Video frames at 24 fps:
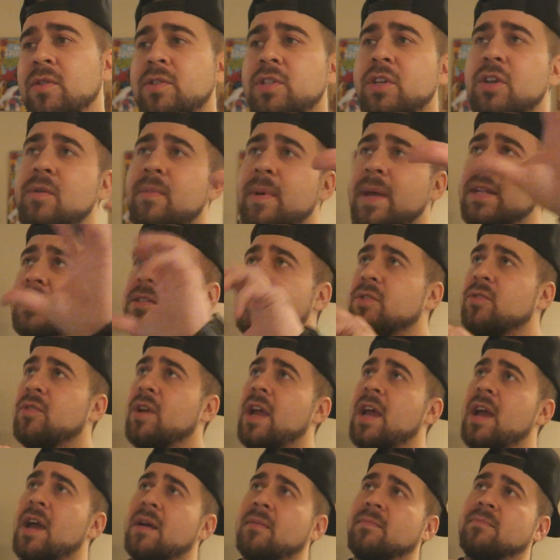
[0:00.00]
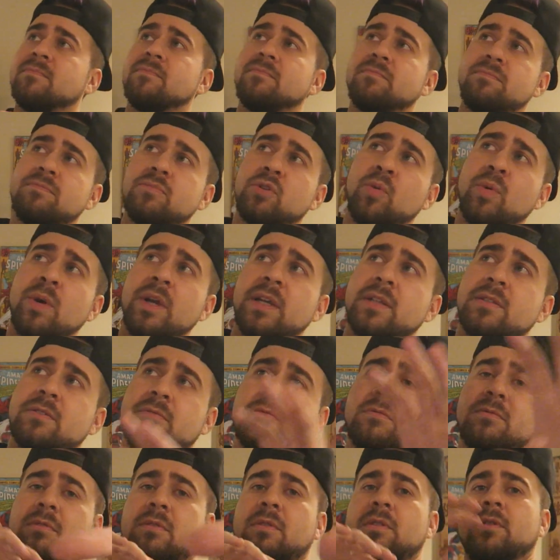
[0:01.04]
YouTube, Instagram,
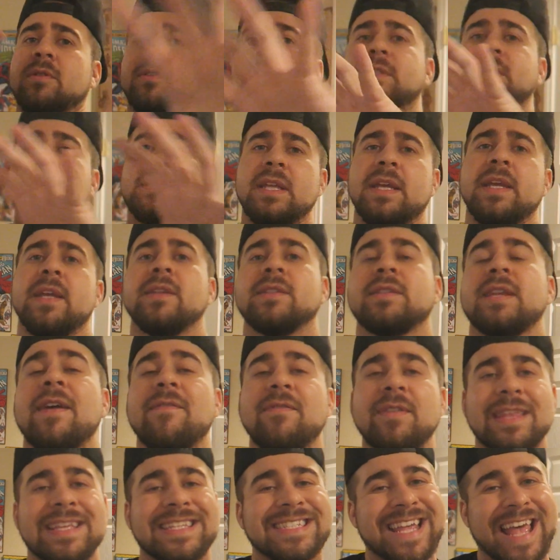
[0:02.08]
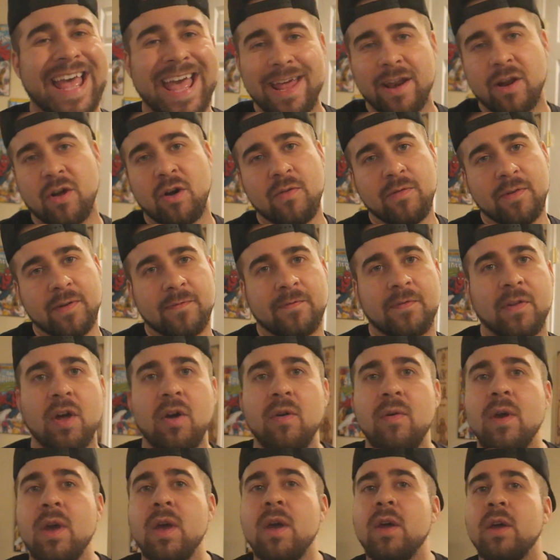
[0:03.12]
Twitch, all those things. Everything's at
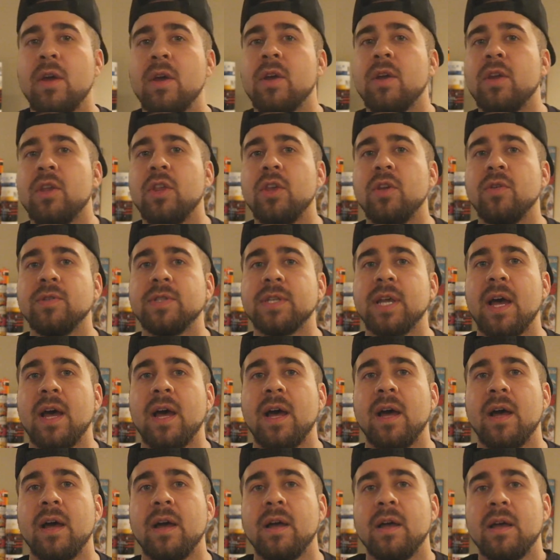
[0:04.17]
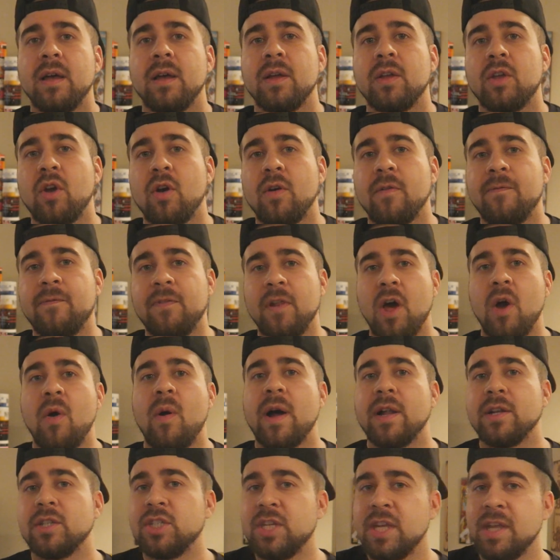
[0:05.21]
Overflow. Use code FLOW
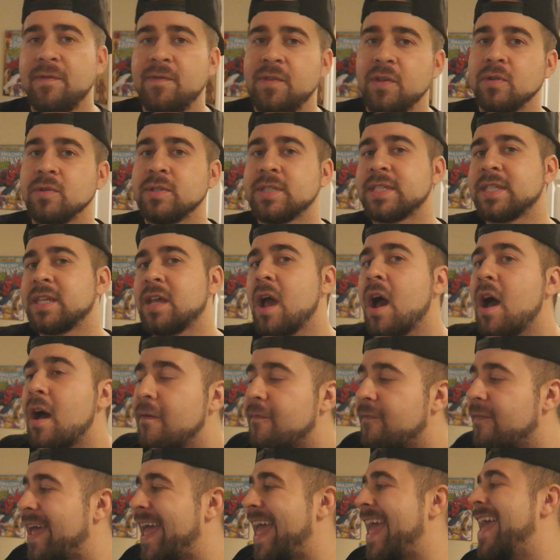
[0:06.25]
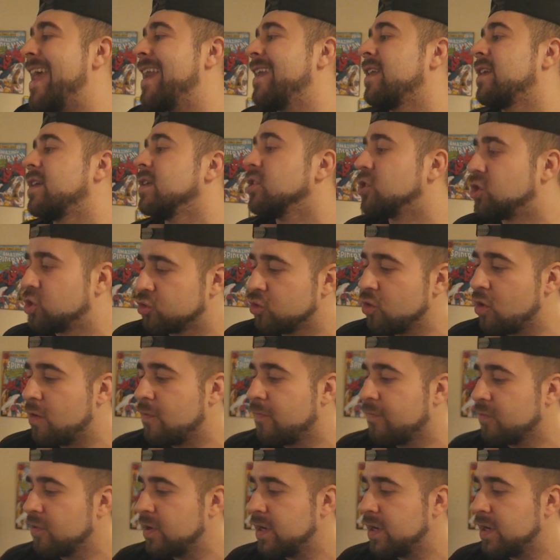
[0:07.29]
on G Fuel, SCUF, and Kontrol